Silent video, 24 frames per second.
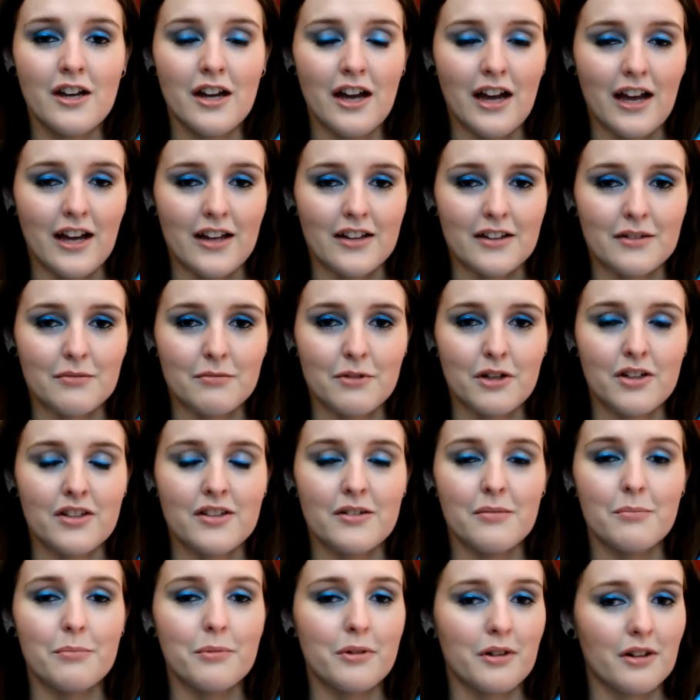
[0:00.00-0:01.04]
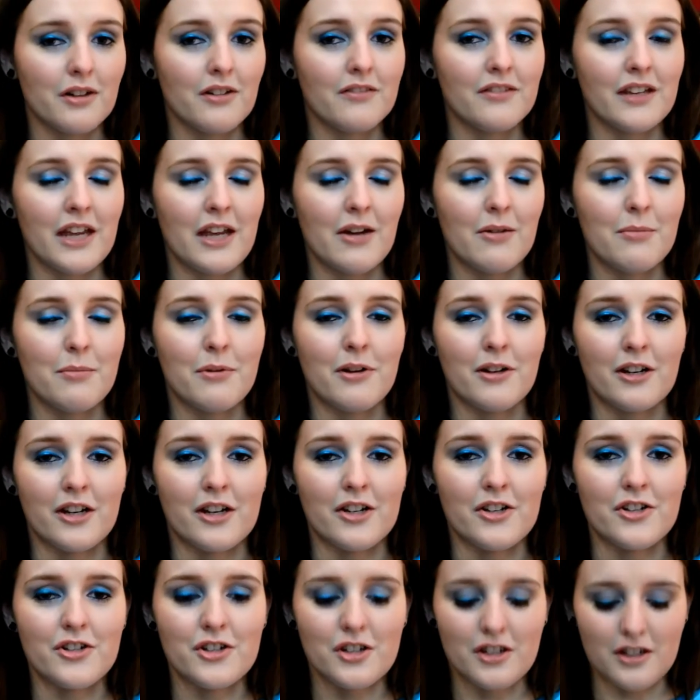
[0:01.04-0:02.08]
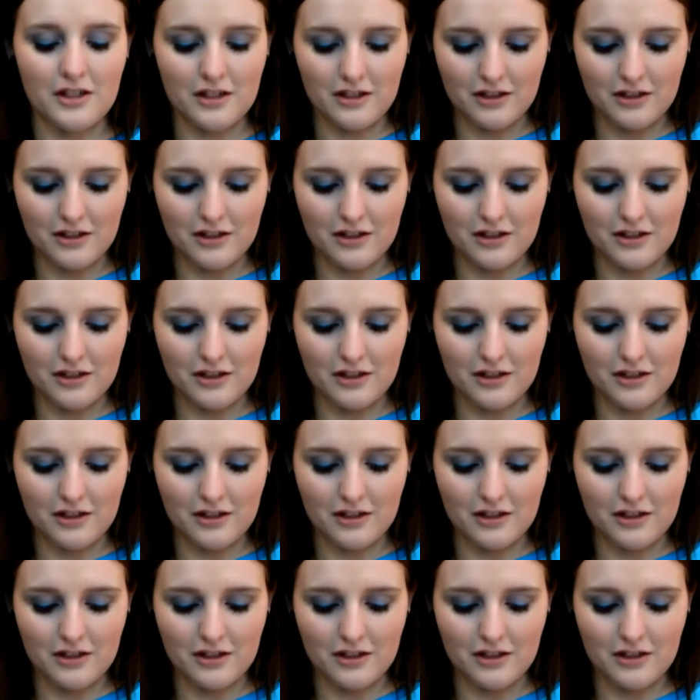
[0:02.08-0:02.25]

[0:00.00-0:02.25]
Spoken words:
and one bottle of nail polish